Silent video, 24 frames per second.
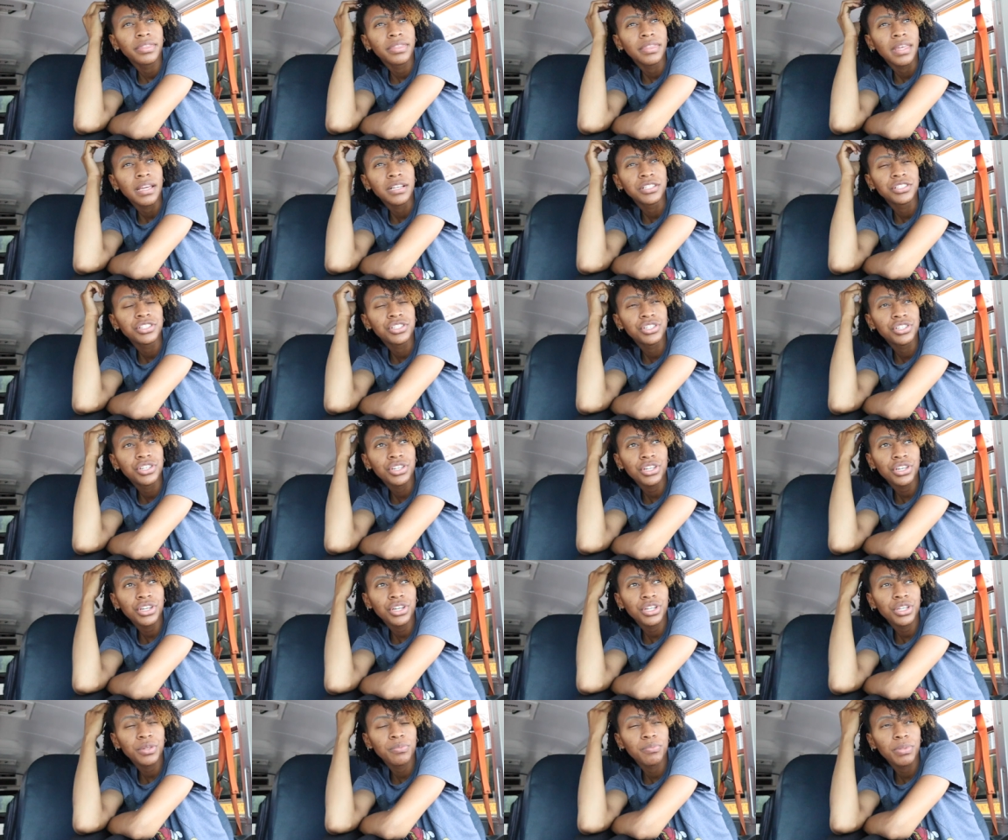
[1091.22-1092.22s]
they
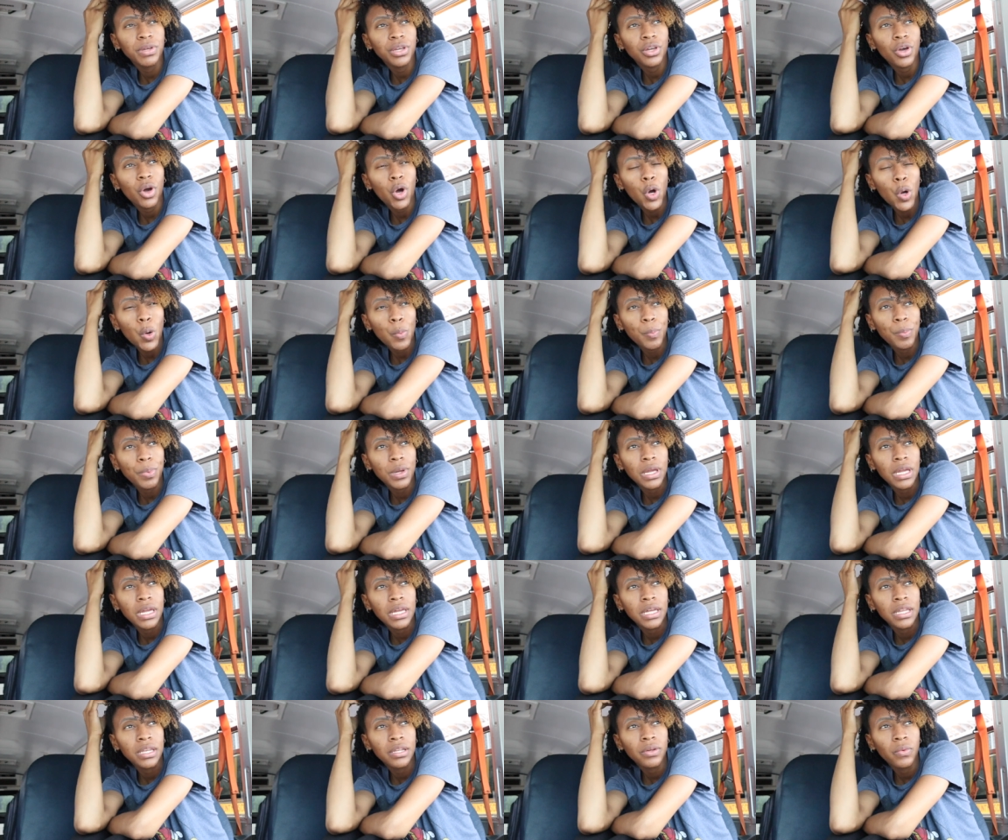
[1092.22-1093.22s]
should be
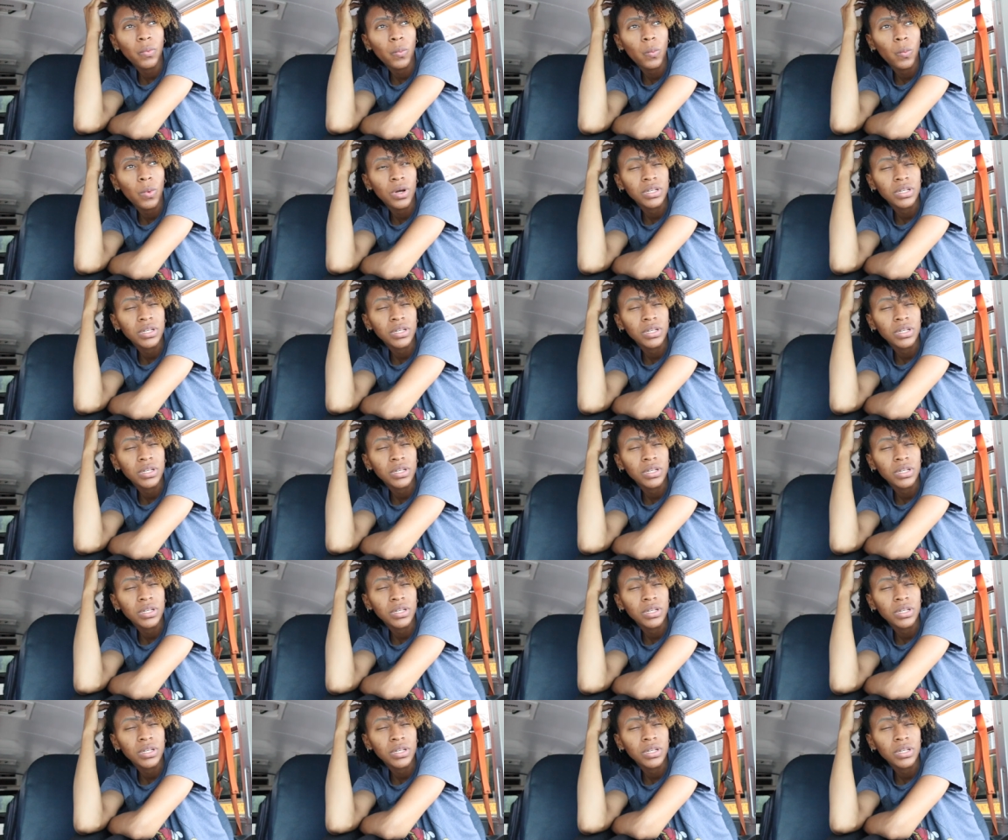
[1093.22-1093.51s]
open